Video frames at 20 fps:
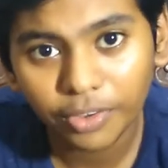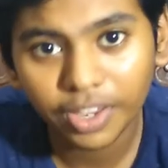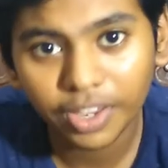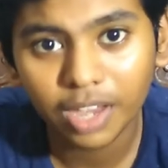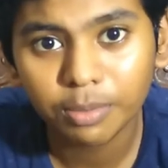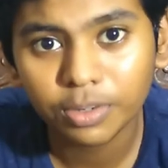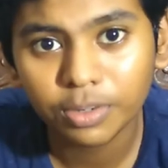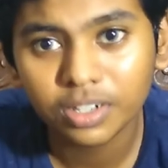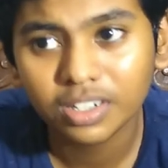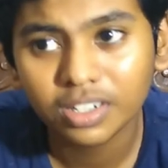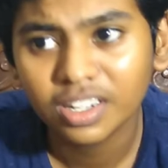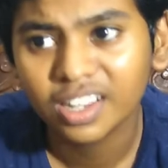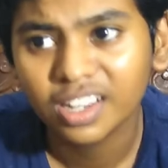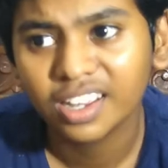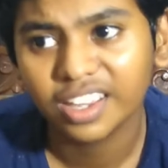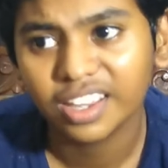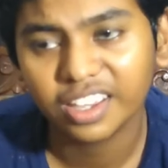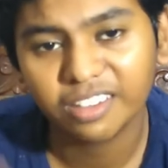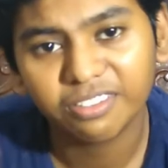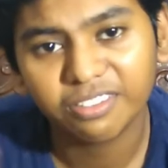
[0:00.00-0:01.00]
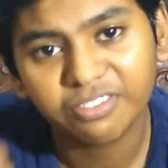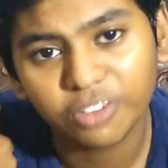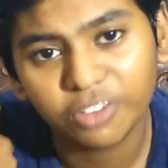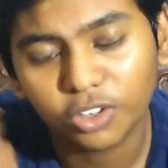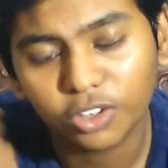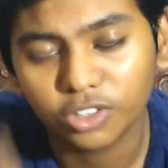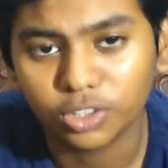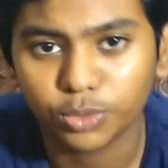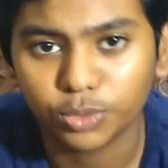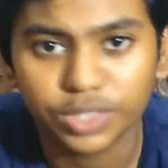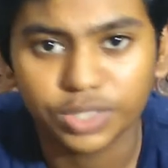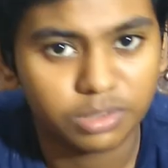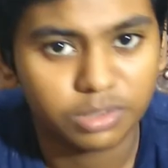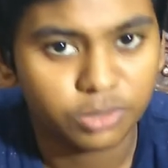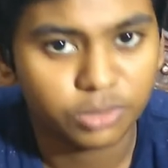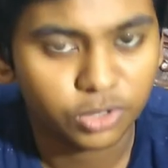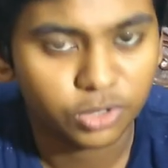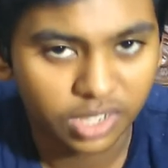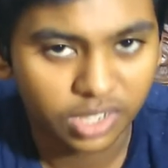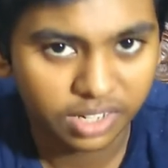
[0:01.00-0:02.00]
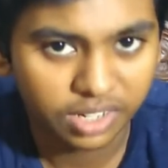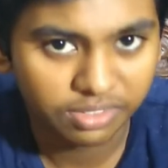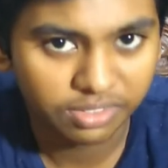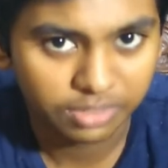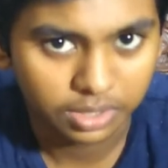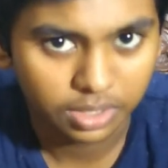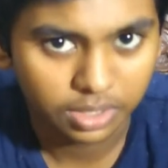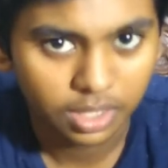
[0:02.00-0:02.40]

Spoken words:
camera if we can squeeze the most out of it.